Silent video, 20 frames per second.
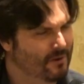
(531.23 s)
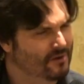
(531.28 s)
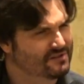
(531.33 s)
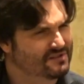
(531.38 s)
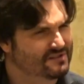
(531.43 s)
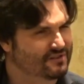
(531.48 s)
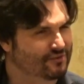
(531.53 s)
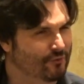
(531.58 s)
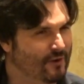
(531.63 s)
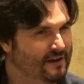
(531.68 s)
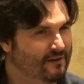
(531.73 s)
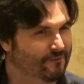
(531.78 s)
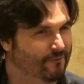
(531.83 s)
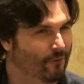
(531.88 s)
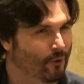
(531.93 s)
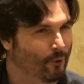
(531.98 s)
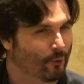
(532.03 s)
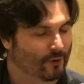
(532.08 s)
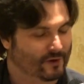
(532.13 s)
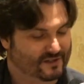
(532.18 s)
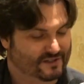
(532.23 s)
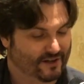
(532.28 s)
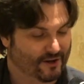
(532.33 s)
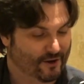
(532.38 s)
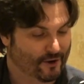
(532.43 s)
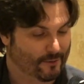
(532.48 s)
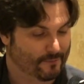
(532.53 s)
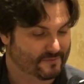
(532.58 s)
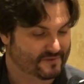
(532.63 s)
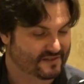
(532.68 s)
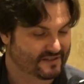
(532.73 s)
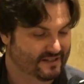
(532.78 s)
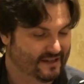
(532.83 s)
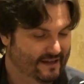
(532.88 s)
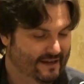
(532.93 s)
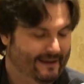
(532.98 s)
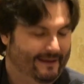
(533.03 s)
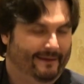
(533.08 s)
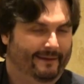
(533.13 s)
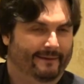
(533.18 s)
the most straightforward
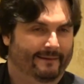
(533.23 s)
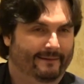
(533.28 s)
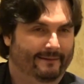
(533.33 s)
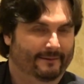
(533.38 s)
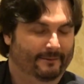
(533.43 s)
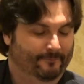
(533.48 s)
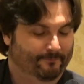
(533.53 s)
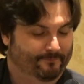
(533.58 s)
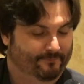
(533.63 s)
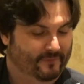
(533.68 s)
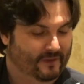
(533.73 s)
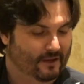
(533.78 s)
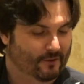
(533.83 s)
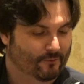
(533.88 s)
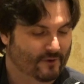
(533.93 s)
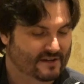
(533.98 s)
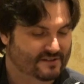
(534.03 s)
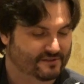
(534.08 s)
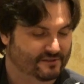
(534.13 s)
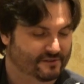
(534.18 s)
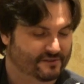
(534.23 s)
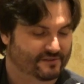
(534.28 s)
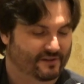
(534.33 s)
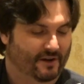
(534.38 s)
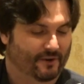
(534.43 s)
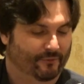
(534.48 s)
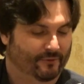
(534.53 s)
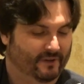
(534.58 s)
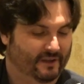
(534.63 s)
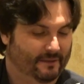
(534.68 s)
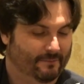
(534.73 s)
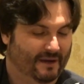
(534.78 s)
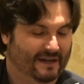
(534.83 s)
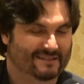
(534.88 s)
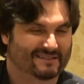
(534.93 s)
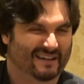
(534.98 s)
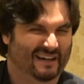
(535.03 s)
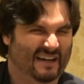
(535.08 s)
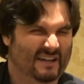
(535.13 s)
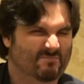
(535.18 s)
terms, wrestlers aren't really
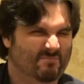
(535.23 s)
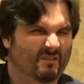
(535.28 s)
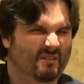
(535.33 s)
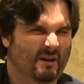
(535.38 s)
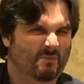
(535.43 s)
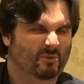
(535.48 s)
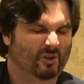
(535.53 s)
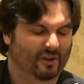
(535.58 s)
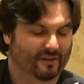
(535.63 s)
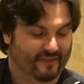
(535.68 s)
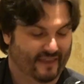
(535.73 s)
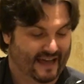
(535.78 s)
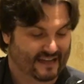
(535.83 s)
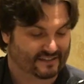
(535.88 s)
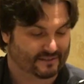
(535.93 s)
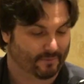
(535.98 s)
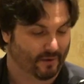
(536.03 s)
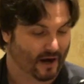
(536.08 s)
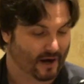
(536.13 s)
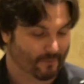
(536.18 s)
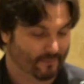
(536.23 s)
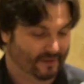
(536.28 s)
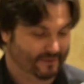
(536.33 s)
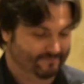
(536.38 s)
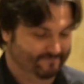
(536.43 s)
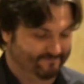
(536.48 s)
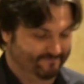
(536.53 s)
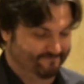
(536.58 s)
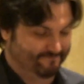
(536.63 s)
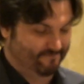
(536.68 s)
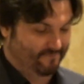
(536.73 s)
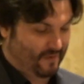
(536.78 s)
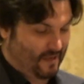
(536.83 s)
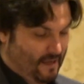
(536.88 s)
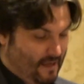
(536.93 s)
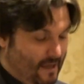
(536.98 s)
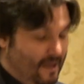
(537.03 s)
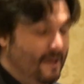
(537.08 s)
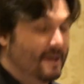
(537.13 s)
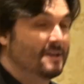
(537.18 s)
my type in the good department.
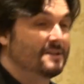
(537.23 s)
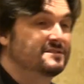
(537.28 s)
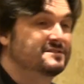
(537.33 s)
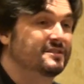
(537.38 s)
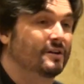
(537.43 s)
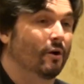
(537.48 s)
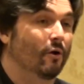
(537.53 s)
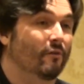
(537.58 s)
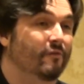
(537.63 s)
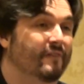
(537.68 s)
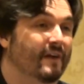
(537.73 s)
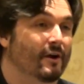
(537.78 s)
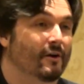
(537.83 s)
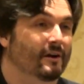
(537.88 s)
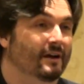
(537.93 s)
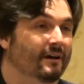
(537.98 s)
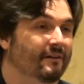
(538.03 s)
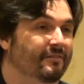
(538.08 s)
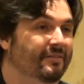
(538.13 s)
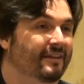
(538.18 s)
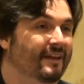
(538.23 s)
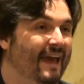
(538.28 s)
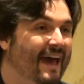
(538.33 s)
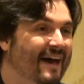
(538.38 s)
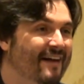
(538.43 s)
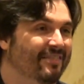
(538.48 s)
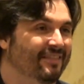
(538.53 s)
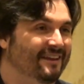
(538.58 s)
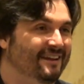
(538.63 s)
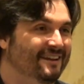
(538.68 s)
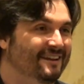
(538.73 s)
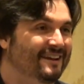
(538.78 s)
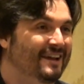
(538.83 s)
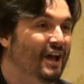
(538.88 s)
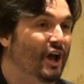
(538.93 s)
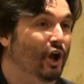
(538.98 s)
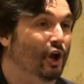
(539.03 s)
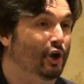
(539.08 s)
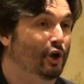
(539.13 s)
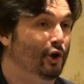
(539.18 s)
So fair enough, Kathy,
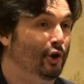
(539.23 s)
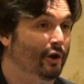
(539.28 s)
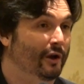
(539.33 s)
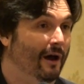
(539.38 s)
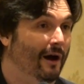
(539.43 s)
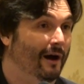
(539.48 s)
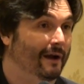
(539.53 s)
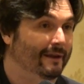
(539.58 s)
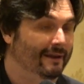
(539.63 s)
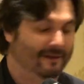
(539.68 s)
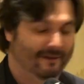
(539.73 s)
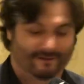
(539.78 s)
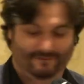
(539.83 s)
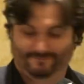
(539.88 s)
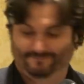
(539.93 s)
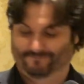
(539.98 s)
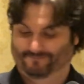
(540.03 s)
good on you.